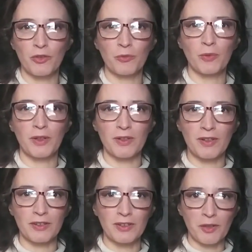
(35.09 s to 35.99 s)
when
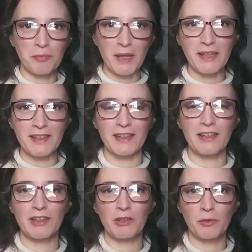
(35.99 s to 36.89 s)
they're done
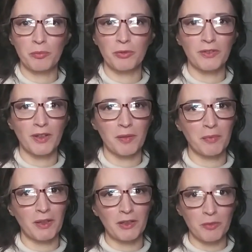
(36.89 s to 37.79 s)
baking you put them
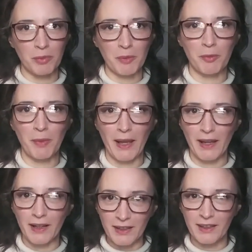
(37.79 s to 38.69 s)
in a paper
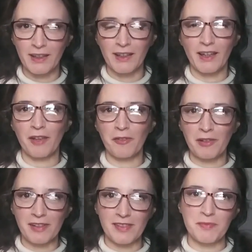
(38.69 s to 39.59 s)
bag and you
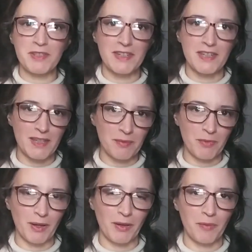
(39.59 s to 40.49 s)
let them steam
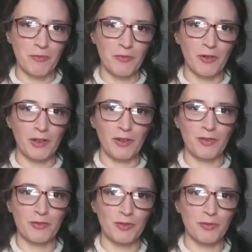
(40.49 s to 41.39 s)
for another
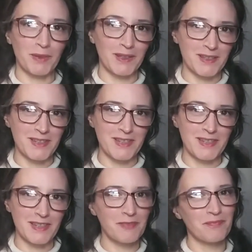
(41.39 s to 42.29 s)
few
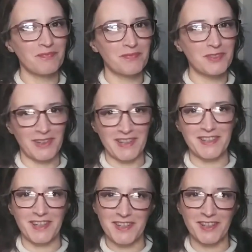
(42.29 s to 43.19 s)
minutes. So let's
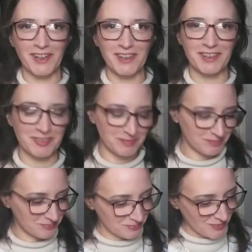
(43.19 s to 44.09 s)
get started.
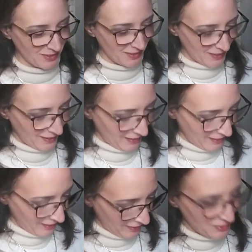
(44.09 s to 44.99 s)

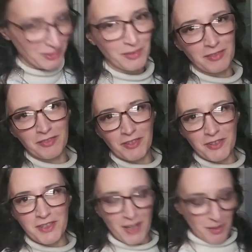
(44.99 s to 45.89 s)
So the
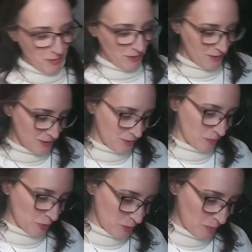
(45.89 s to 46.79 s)
first step is the
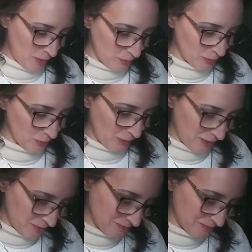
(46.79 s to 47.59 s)
most painful one,